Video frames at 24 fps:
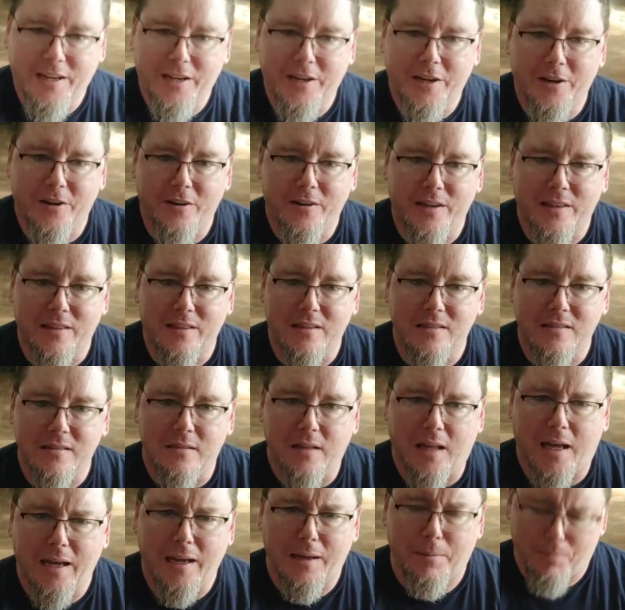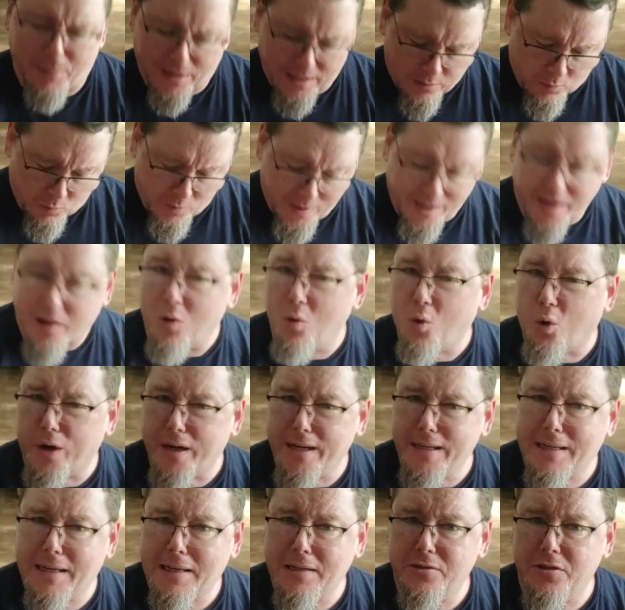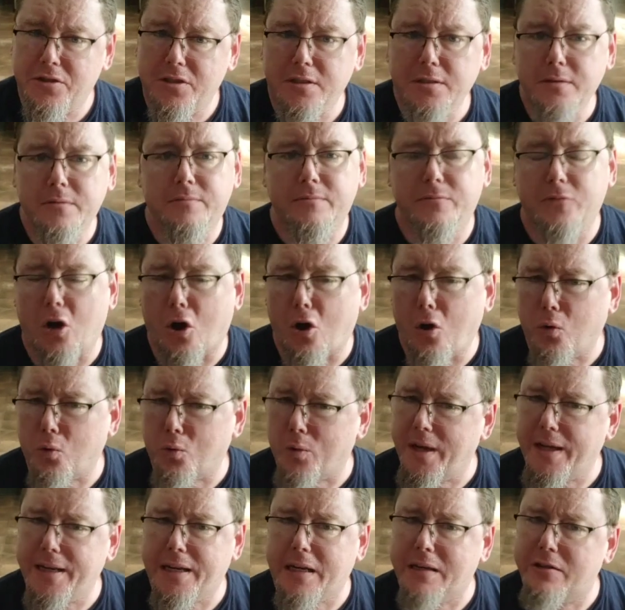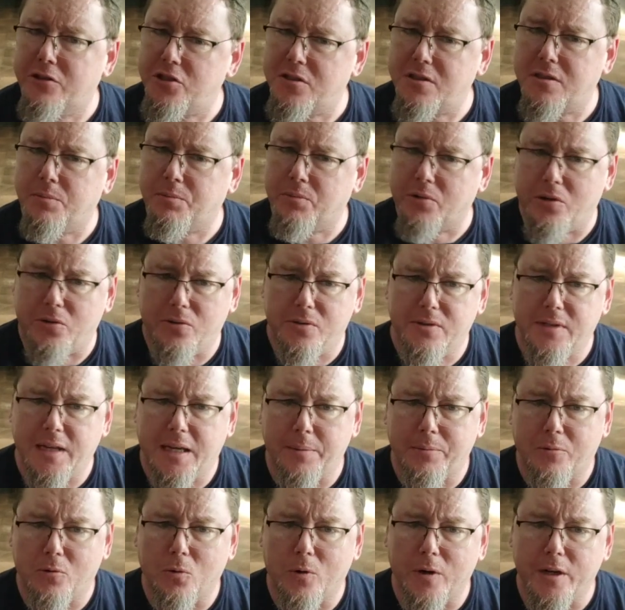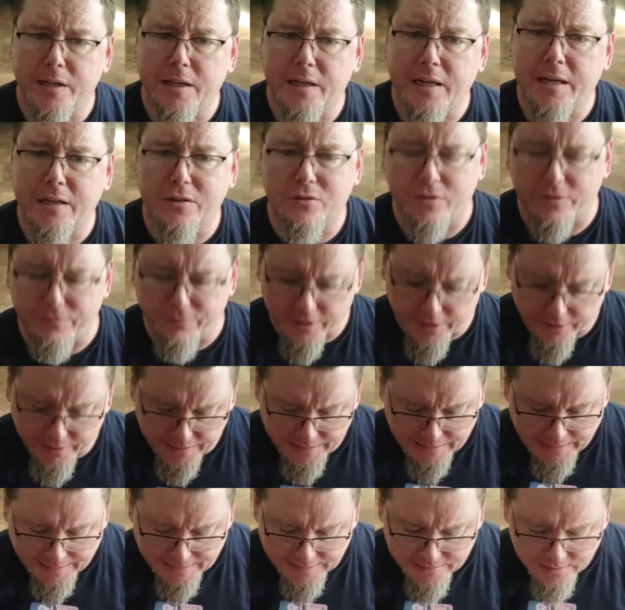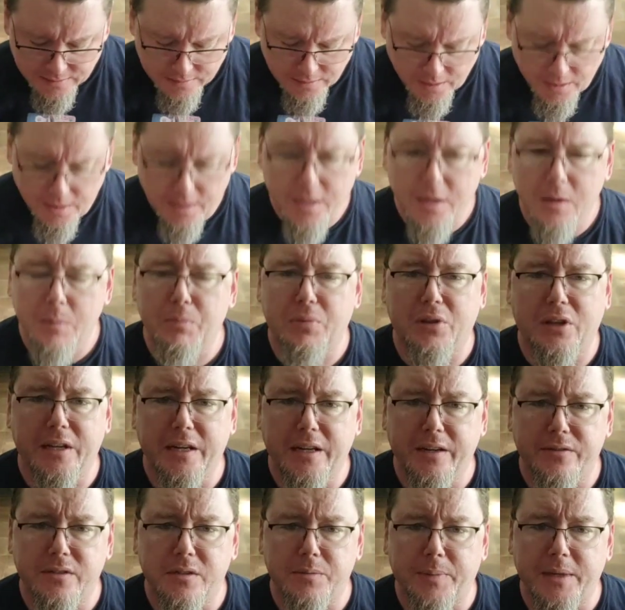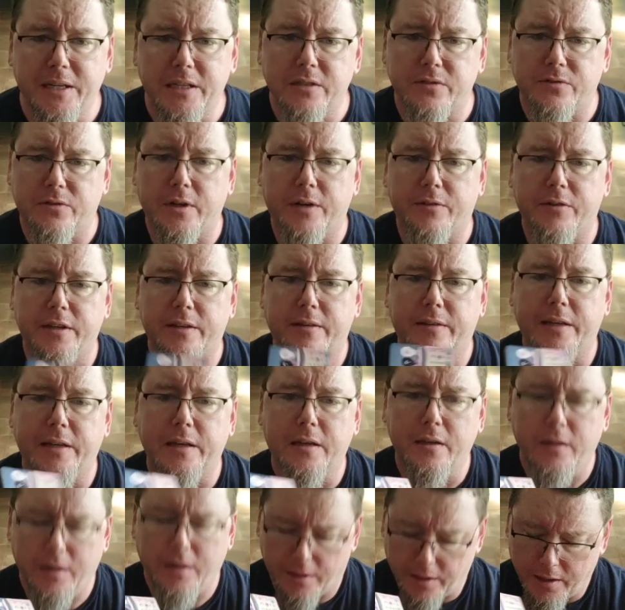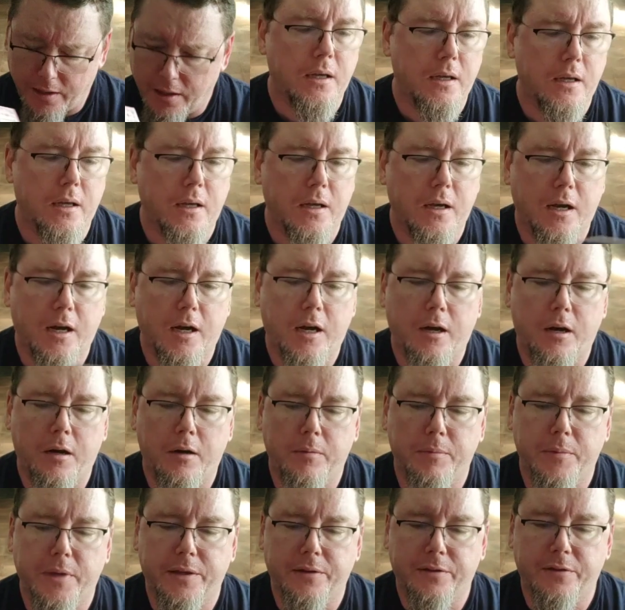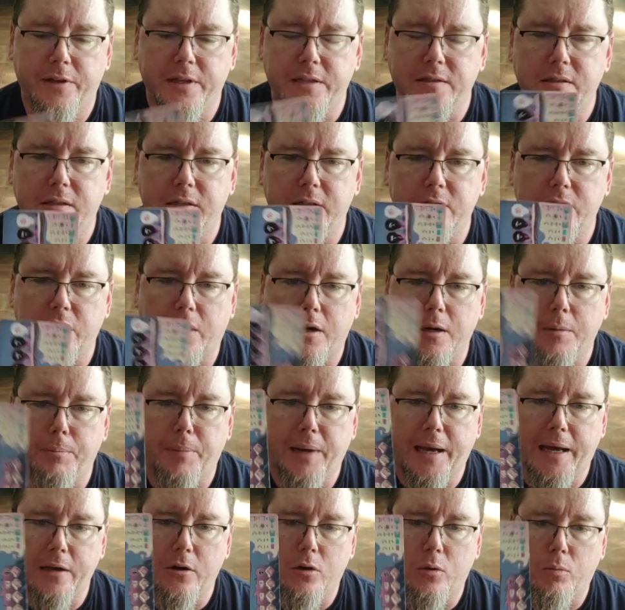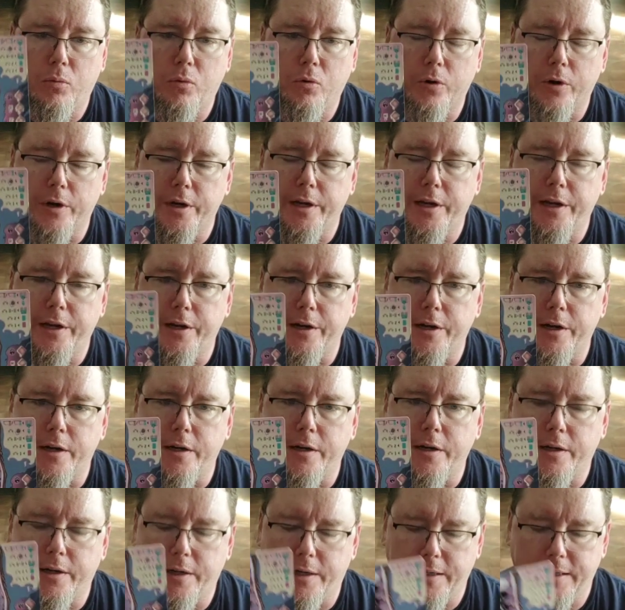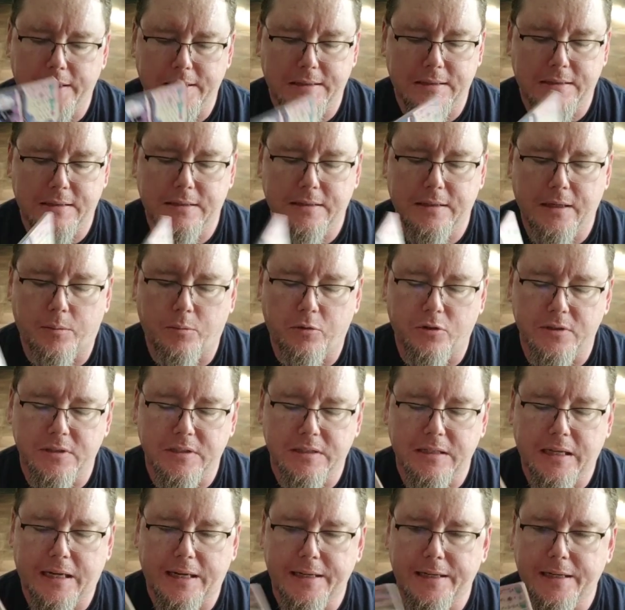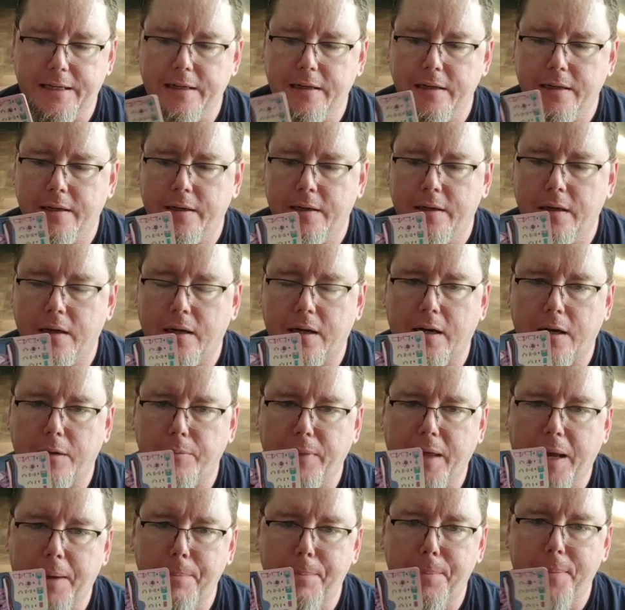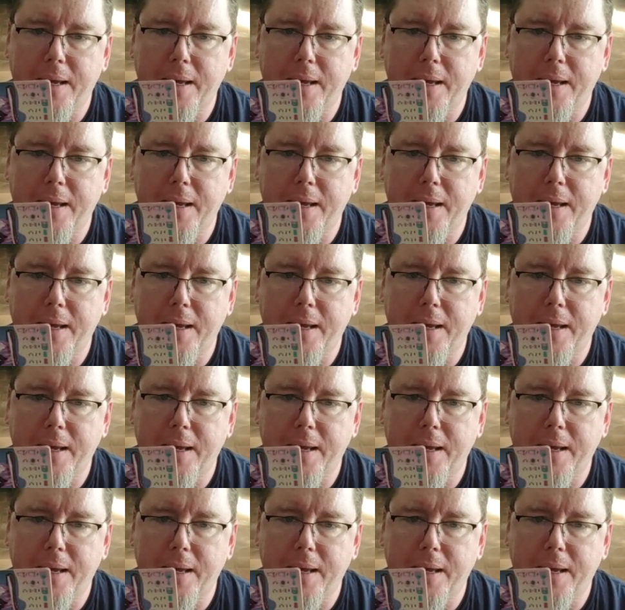here in this slot, and by the way, organizer, already just the prototype organizer, very nice, plenty of space for everything. This is our battle board here. It's double-sided. That